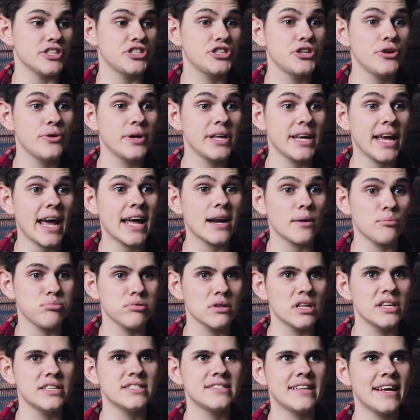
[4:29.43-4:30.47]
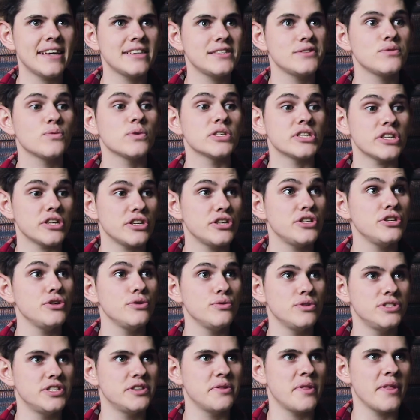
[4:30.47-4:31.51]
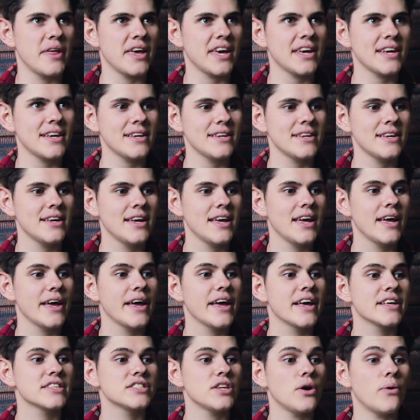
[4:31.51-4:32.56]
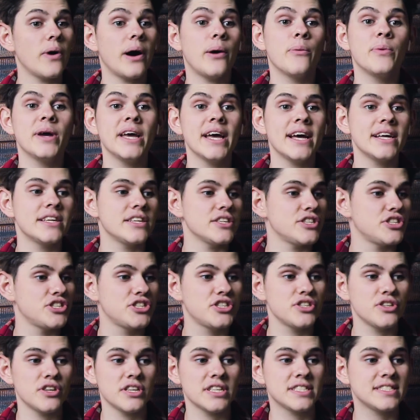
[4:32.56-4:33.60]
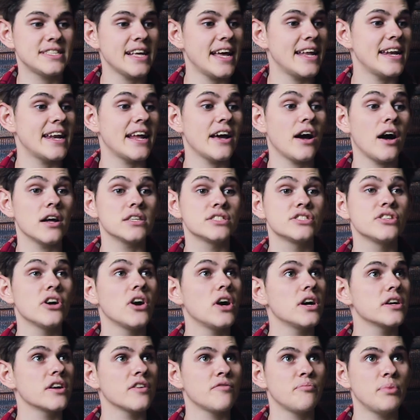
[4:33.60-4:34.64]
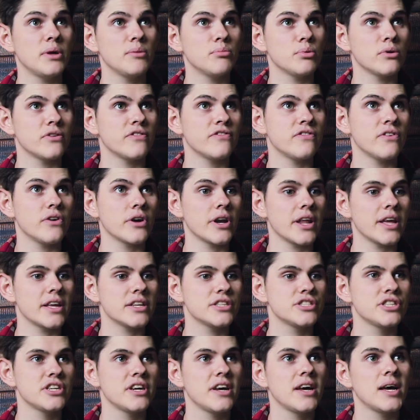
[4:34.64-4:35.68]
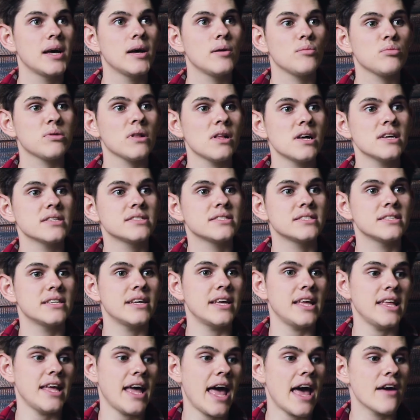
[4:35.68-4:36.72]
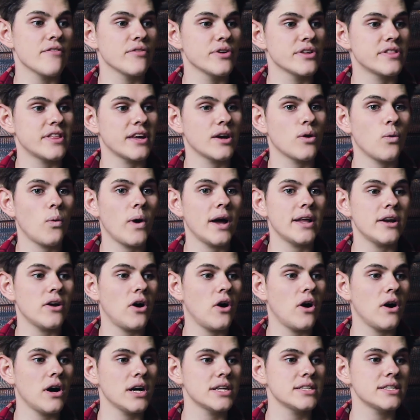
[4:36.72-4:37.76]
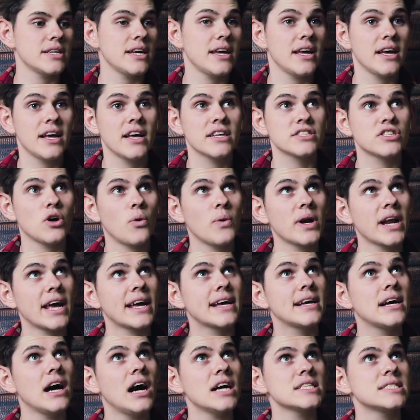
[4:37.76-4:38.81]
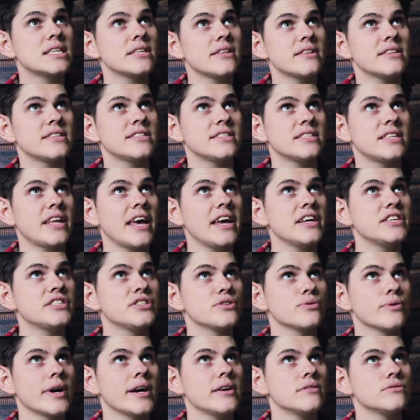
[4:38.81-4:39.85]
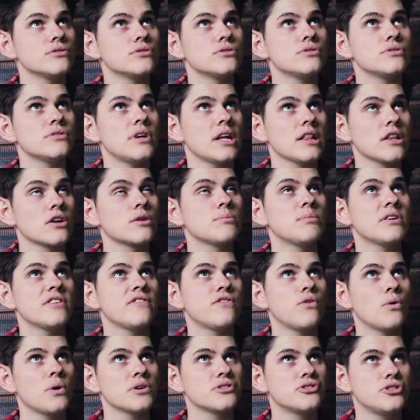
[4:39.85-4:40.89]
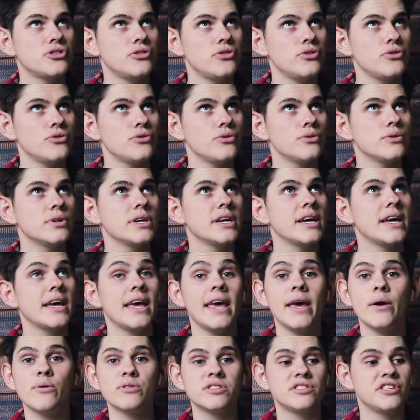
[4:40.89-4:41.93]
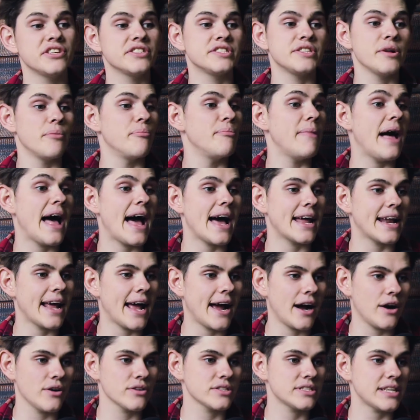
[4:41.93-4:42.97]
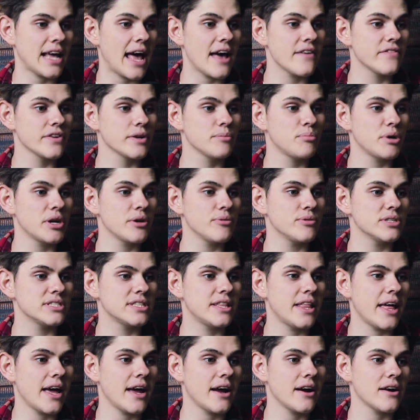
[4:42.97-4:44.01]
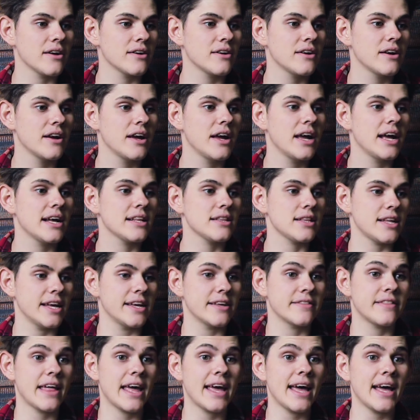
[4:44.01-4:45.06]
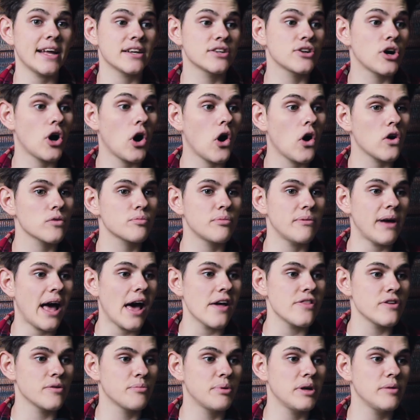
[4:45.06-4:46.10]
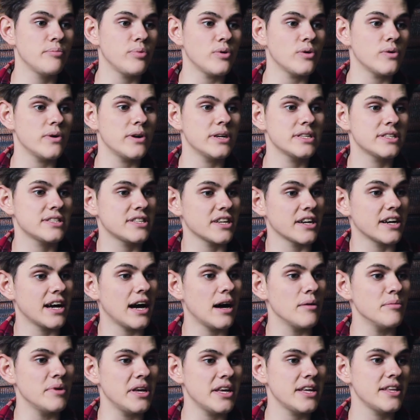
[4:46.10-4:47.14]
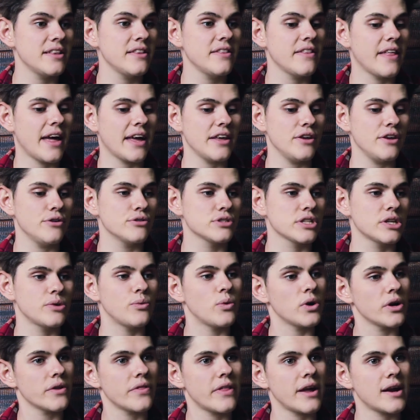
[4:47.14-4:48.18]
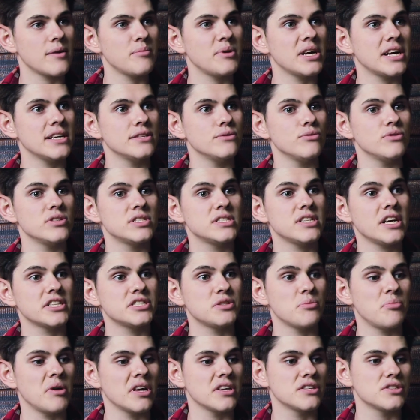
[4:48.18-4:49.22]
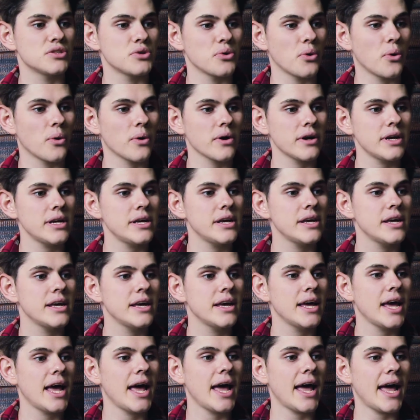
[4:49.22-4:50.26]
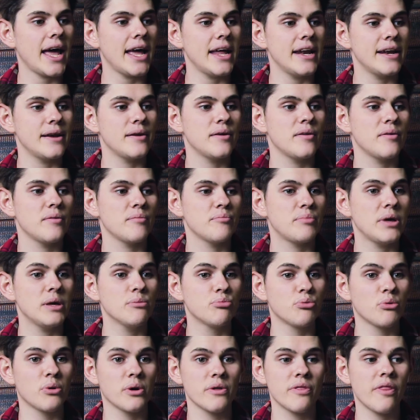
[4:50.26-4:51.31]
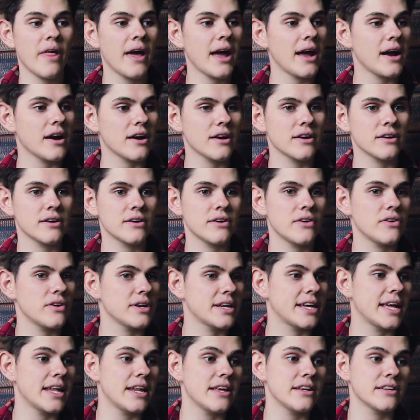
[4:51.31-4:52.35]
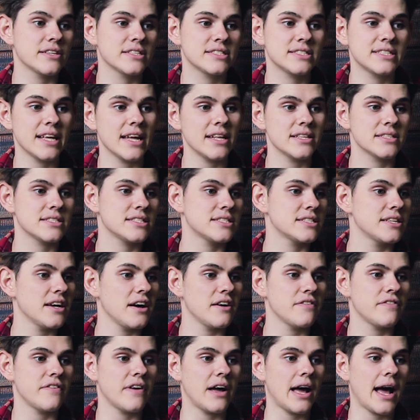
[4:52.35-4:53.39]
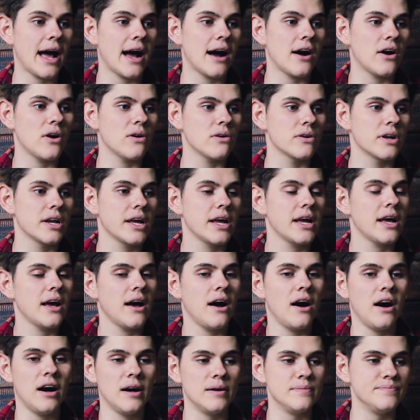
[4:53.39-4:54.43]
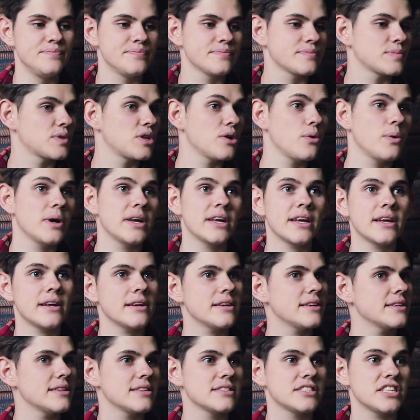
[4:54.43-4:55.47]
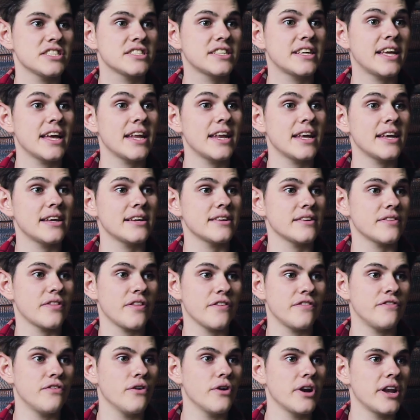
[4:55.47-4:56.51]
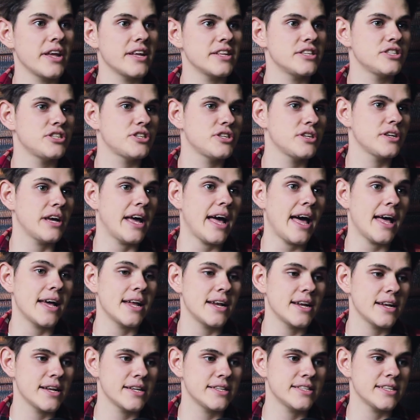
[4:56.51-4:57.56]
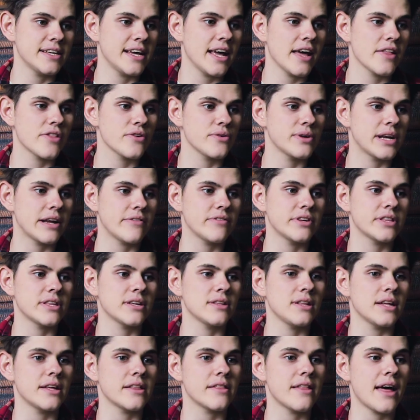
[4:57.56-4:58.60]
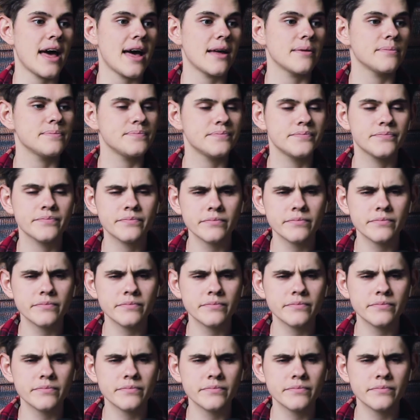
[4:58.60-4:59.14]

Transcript: a shooting at a police station was a huge thing. Yeah. So we had to send a ton of people footage. Plus everything went on. So when I got to the station around a little before 2, it was just a madhouse. Everybody was there. Like they had called other people to come in that usually weren't there because it was such a big story. Mm-hmm. And people were there getting sent stuff out, getting the footage edited together and everything like that.